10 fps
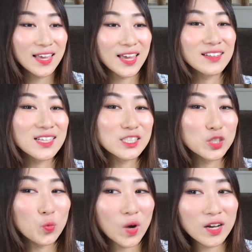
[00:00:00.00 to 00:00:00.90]
And let's
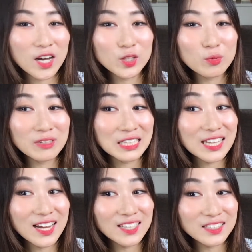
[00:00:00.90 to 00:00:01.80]
see what kind of
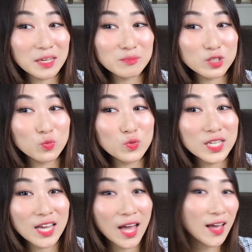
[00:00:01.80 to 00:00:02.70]
cleaning items
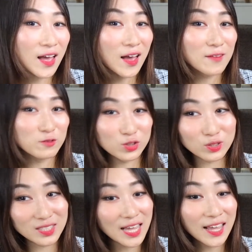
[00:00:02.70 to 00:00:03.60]
we have
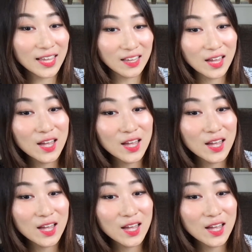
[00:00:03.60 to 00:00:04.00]
today.